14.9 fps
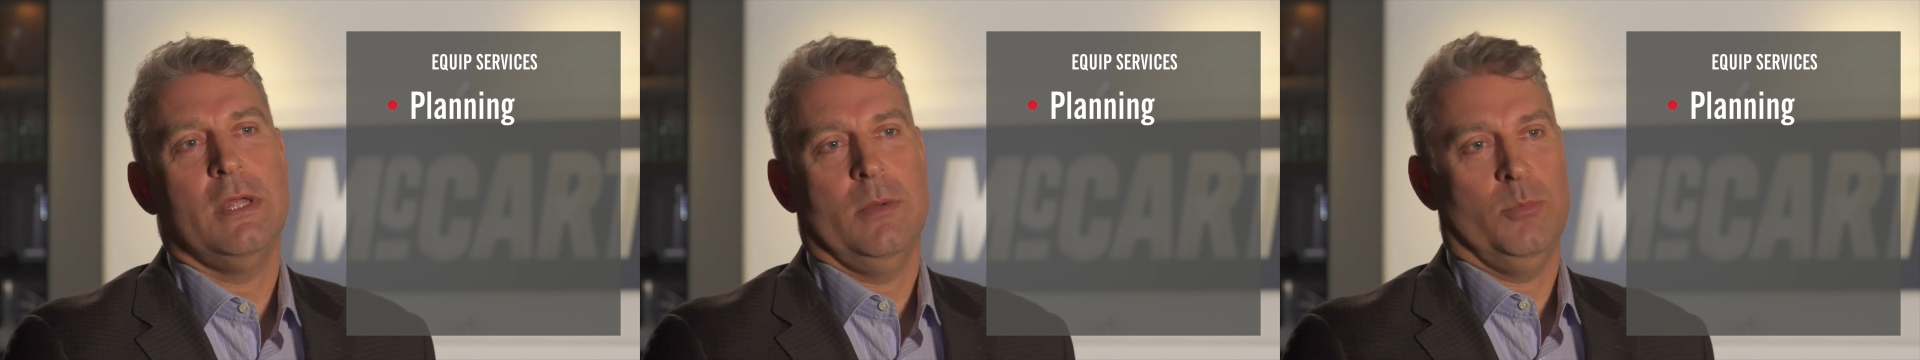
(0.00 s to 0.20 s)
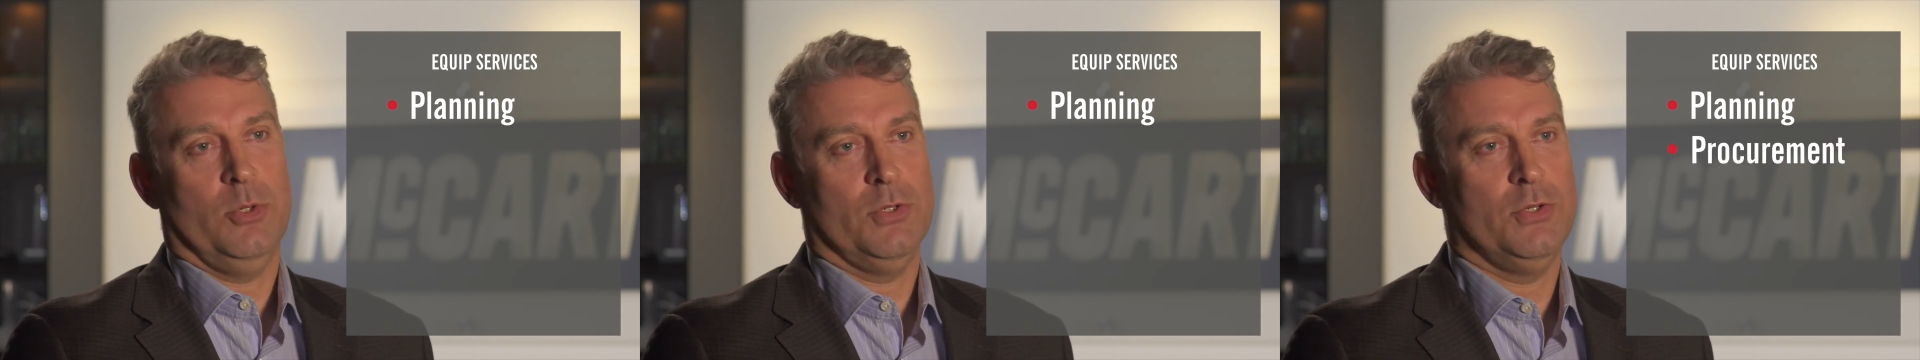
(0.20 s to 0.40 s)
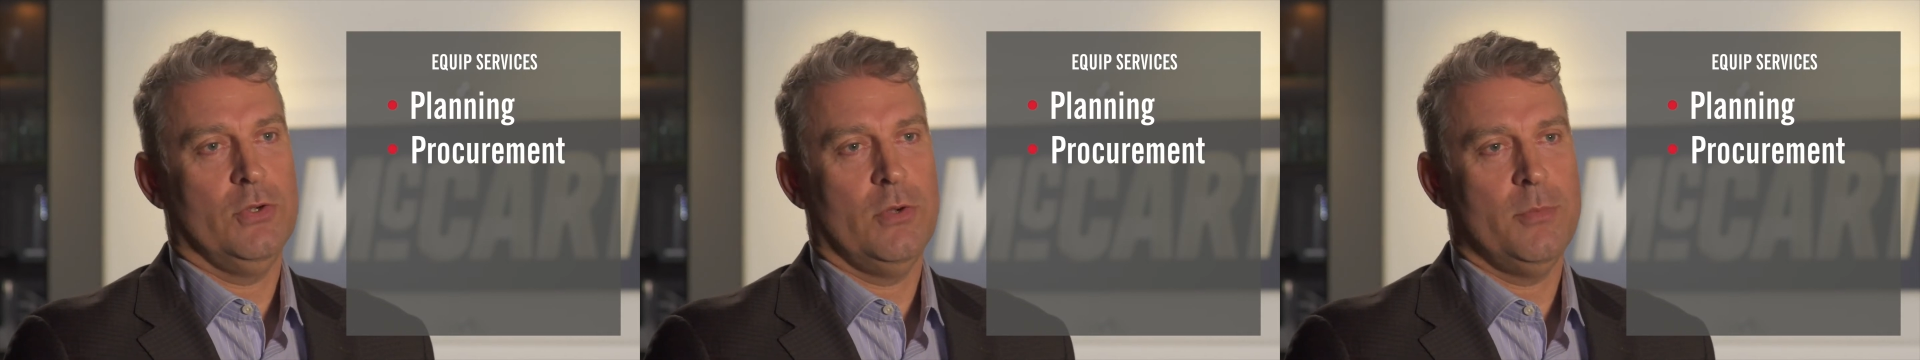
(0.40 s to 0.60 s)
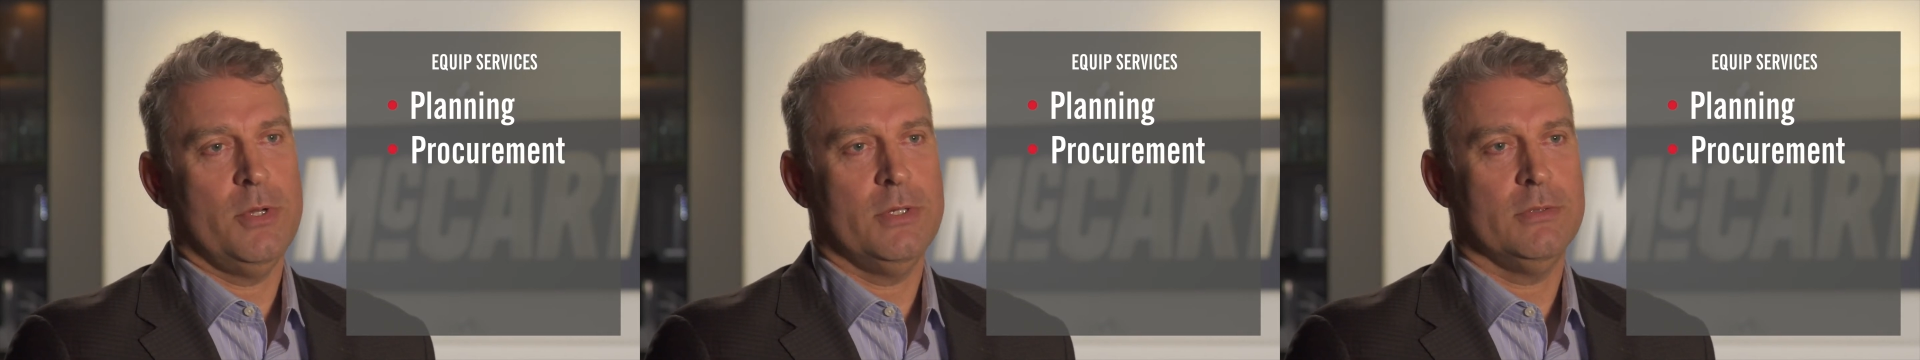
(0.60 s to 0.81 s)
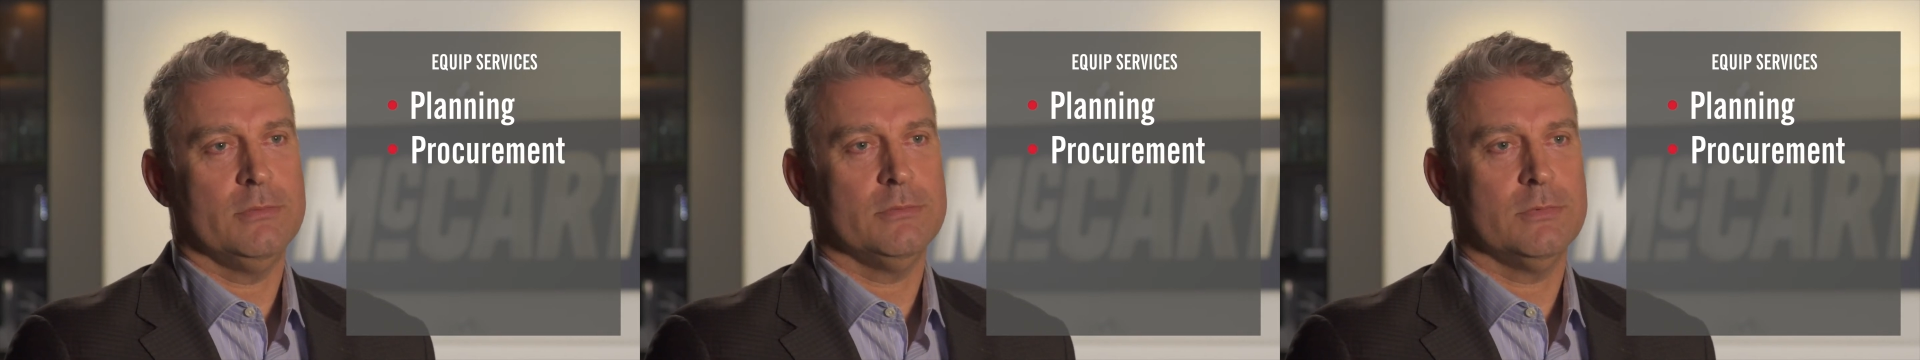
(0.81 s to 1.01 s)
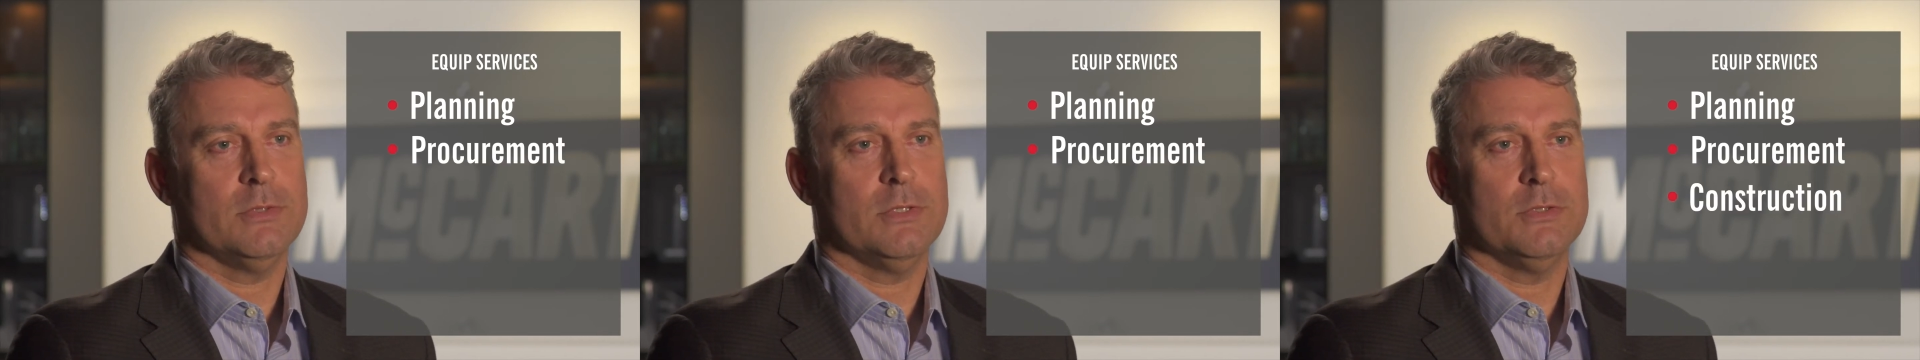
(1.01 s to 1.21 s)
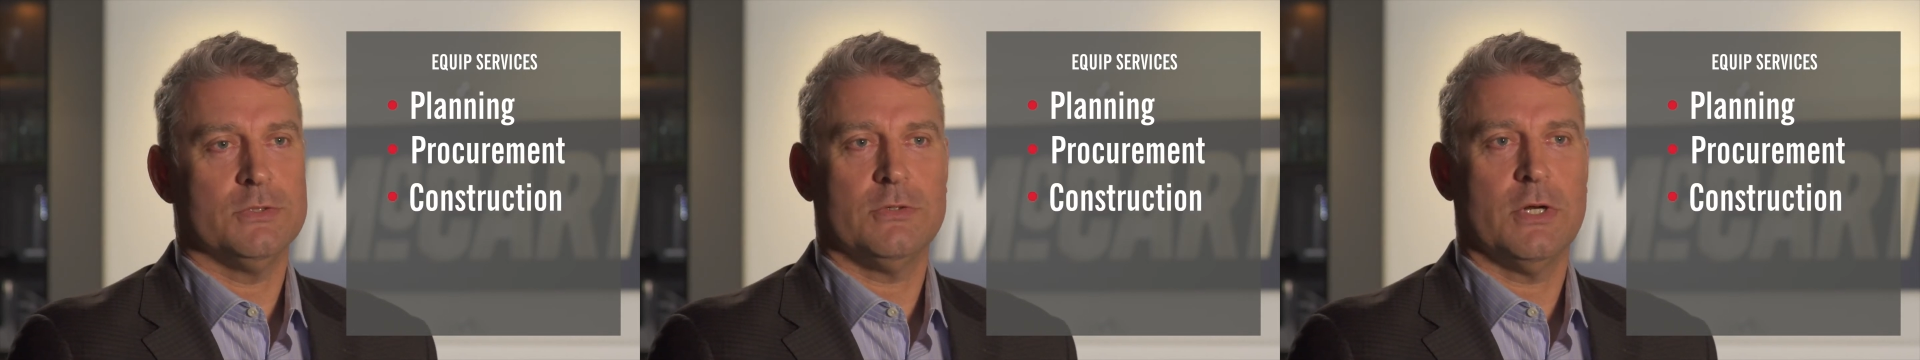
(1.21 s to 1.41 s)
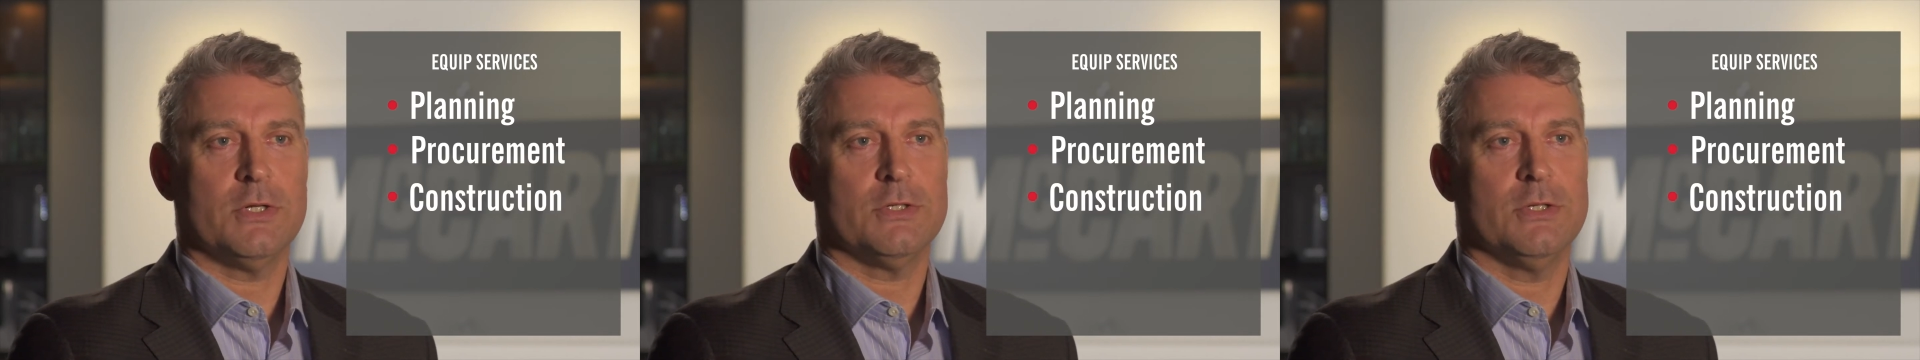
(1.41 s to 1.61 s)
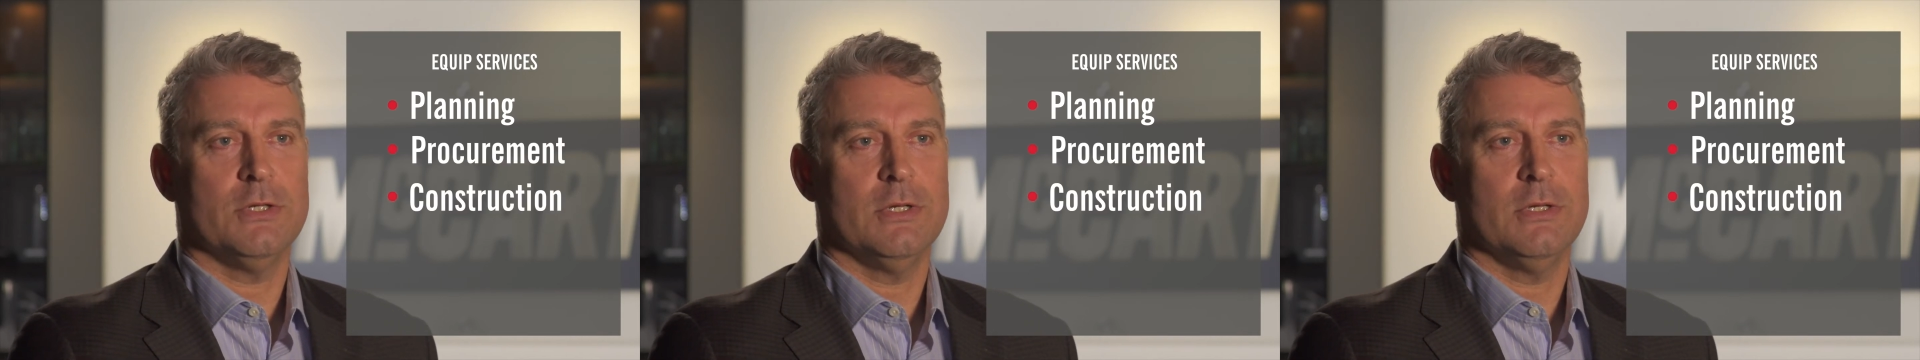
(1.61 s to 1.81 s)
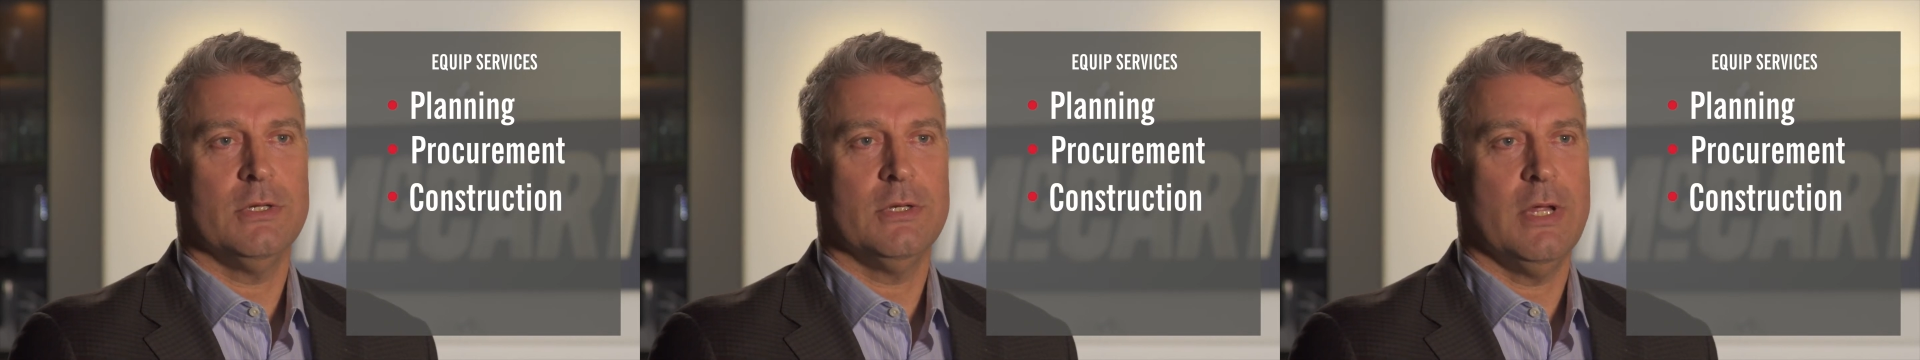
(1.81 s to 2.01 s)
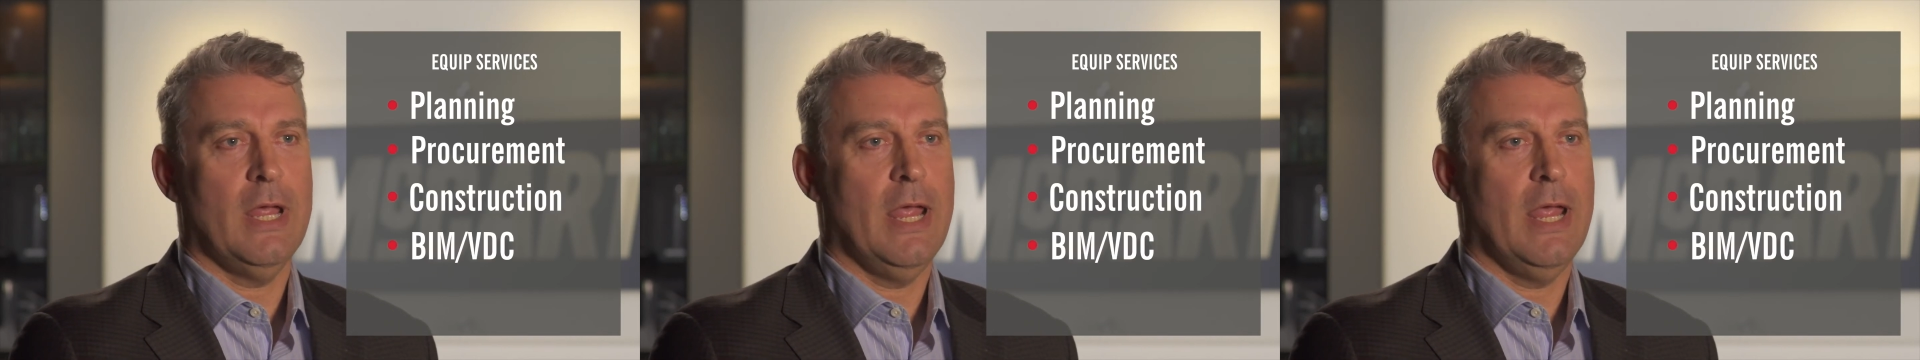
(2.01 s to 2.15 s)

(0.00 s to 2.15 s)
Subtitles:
procurement, construction,